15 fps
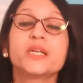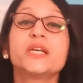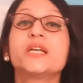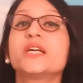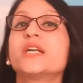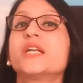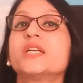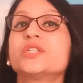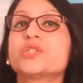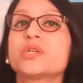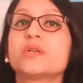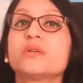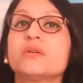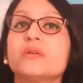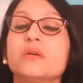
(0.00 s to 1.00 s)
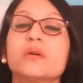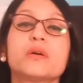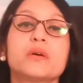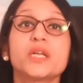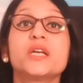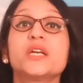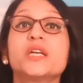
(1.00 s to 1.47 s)
degradation
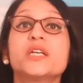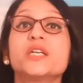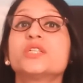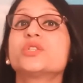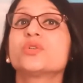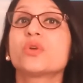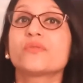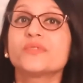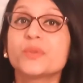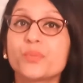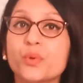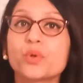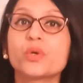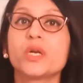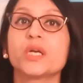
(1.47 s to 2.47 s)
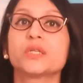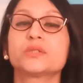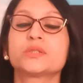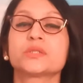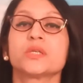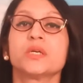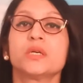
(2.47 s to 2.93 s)
of the
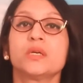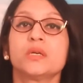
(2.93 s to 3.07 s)
products,